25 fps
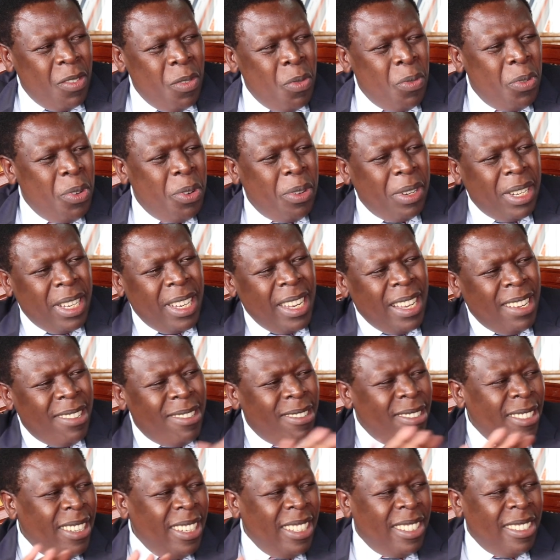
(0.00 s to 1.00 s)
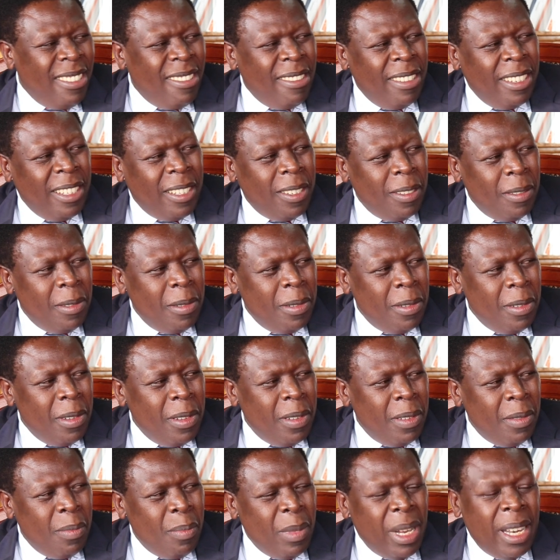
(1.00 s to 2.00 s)
you would not hear all this noise.
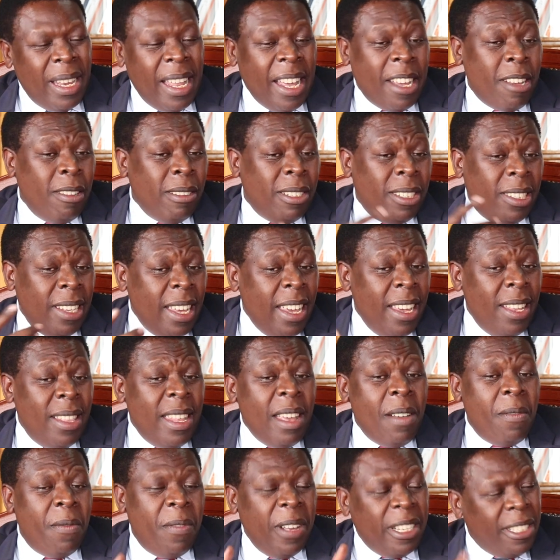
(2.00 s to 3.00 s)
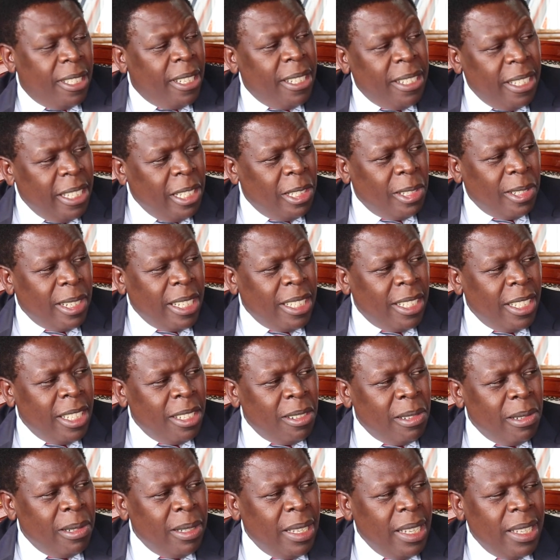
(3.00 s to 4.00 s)
But like you say, there are vested
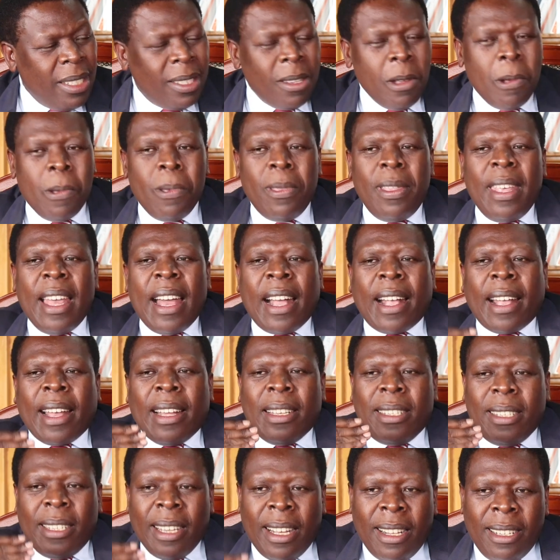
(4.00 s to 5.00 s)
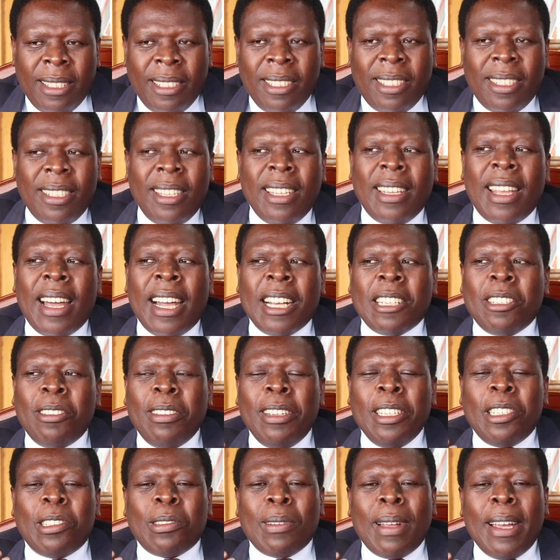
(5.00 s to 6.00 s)
interests in all this. There are cartels that are
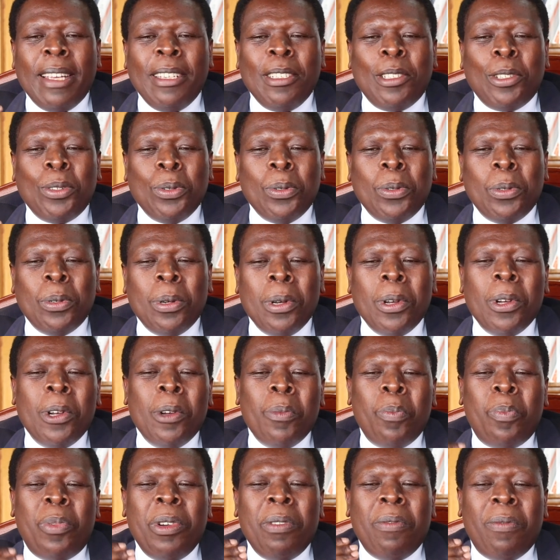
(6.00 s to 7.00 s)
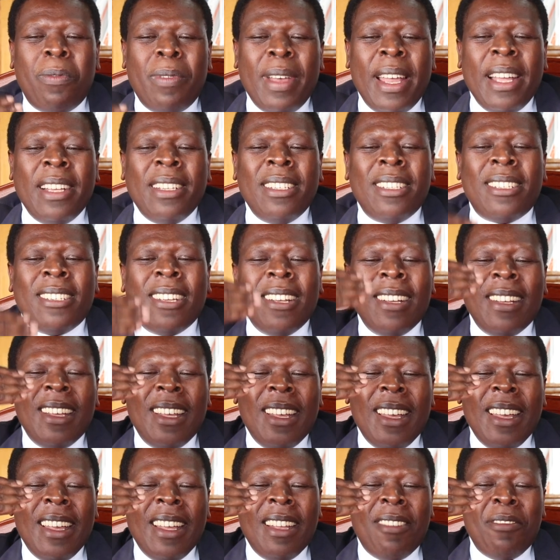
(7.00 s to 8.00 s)
actually trying to prevent
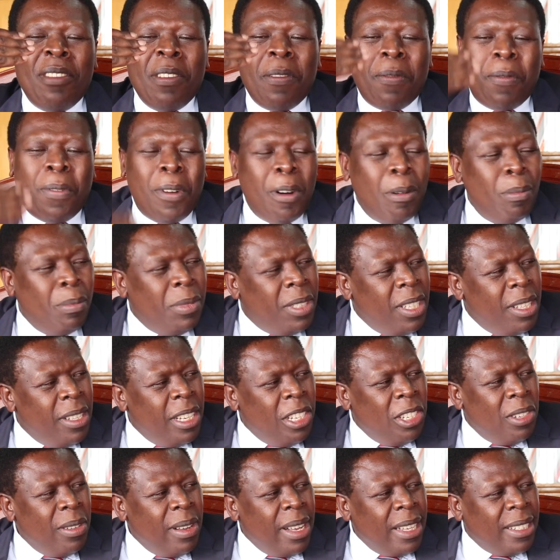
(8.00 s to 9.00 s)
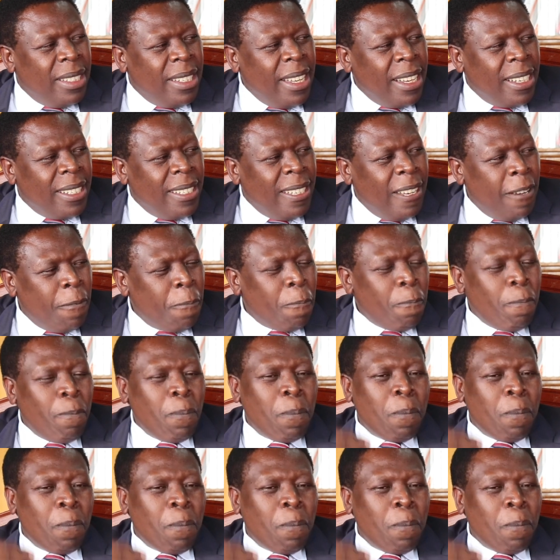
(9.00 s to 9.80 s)
uh, reforms in the sugar sector,